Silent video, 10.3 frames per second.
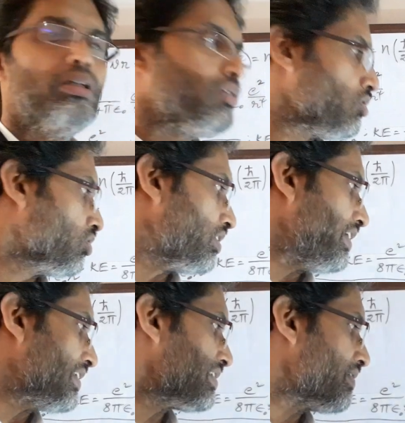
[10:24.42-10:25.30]

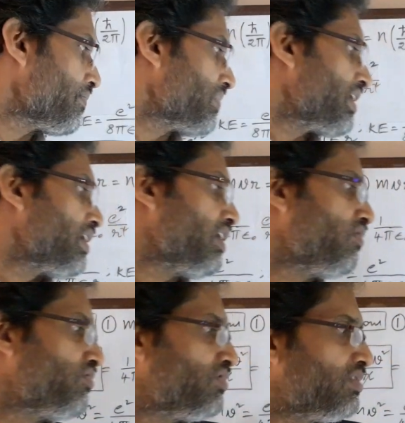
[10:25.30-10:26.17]
nucleus.
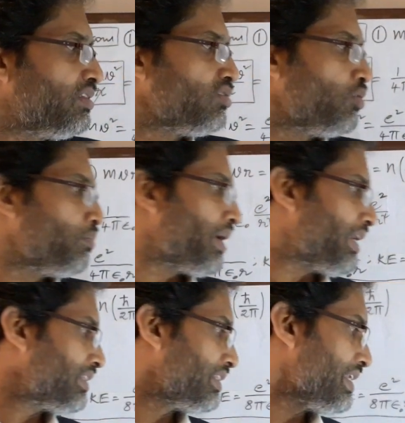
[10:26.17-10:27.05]
If you
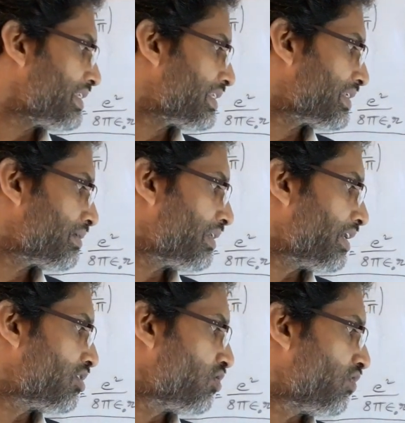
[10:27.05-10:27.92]
make this
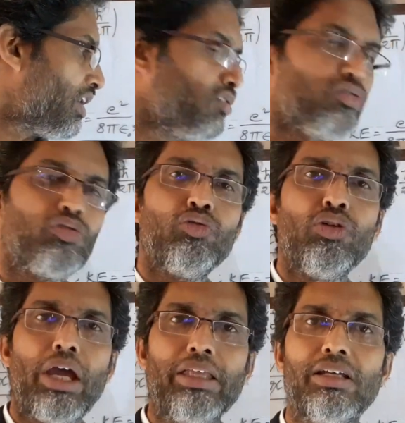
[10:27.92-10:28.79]
negative value to
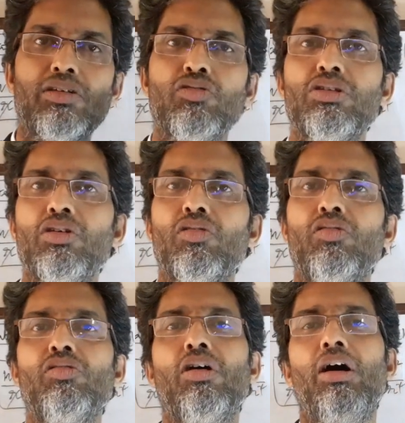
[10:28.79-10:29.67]
either to
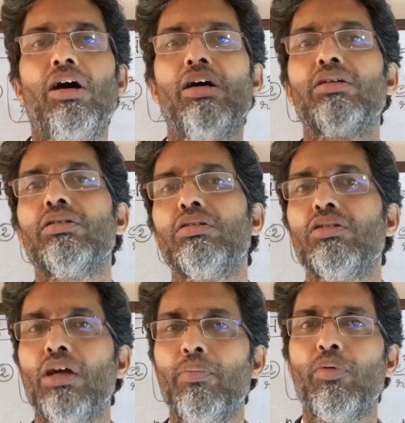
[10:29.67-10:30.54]
0 or
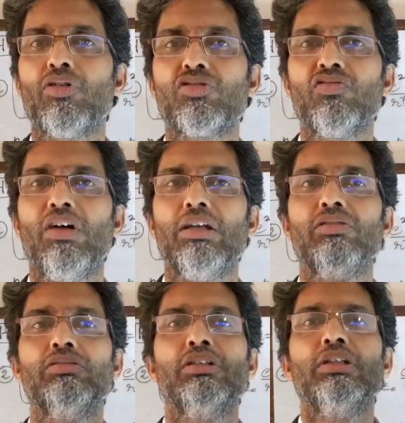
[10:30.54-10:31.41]
a positive
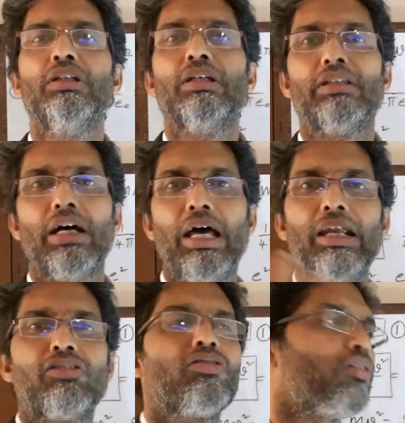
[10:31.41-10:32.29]
value, the
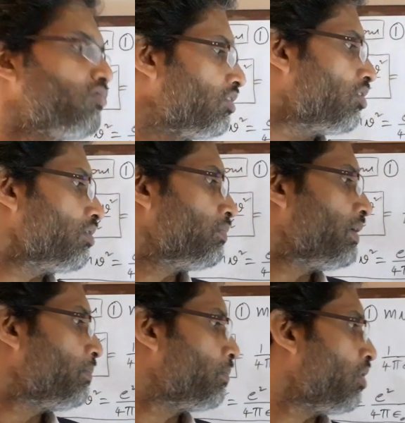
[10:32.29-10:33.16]
electron will not be
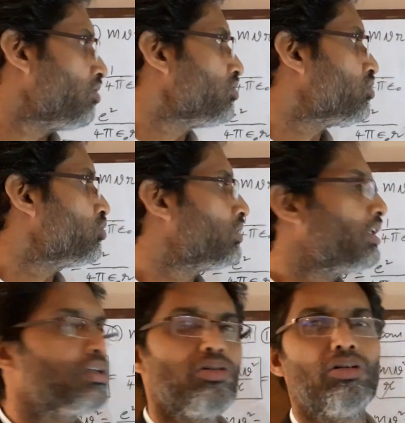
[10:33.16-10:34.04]
bound to
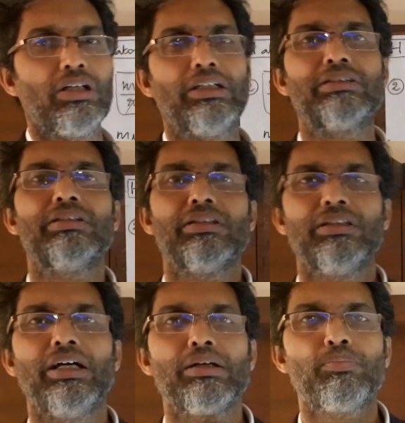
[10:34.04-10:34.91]
that nucleus.
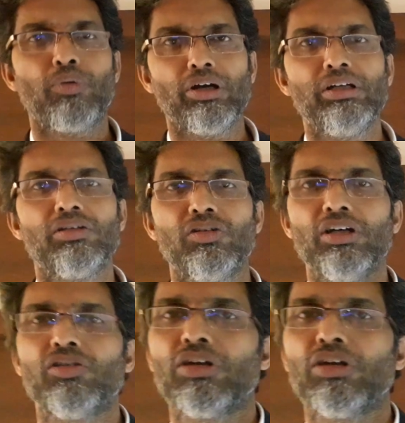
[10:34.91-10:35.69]
That point you need to